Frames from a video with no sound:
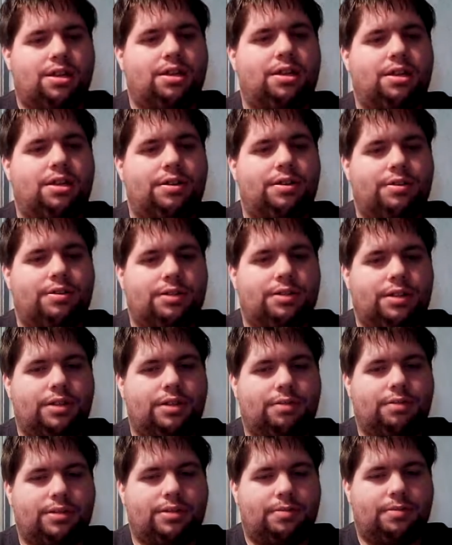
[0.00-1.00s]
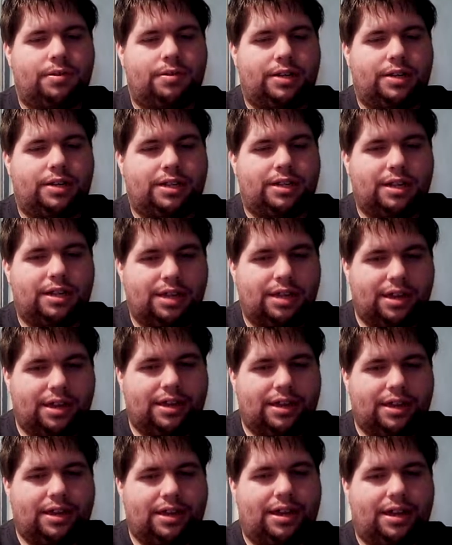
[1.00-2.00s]
too, so there was a bonus.
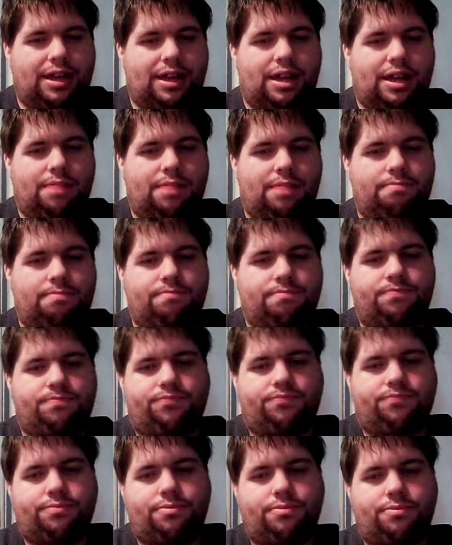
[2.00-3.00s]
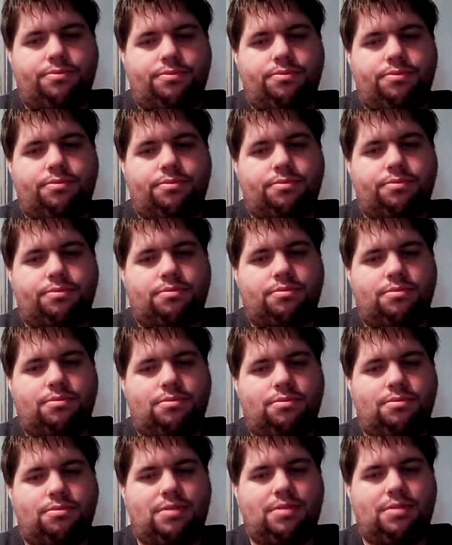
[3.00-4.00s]
Um,
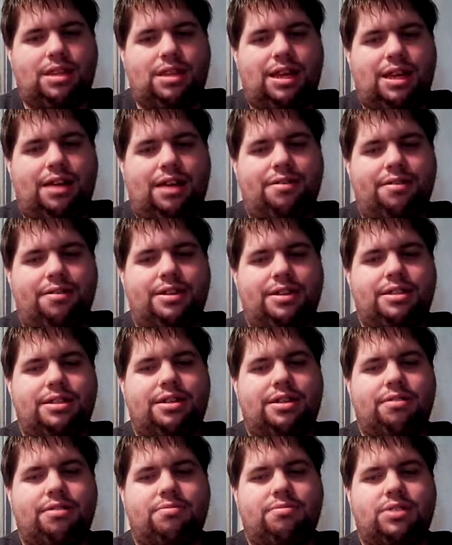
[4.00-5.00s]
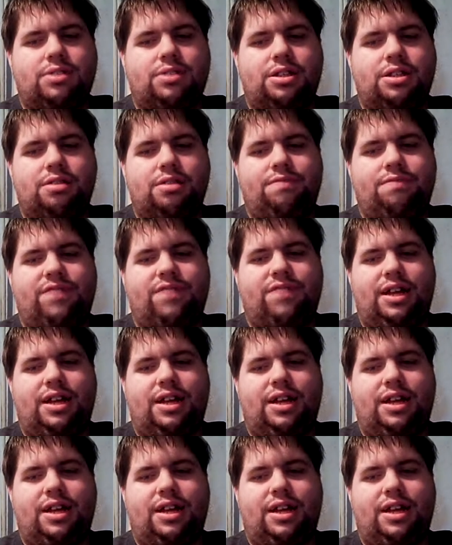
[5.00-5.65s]
now, in terms of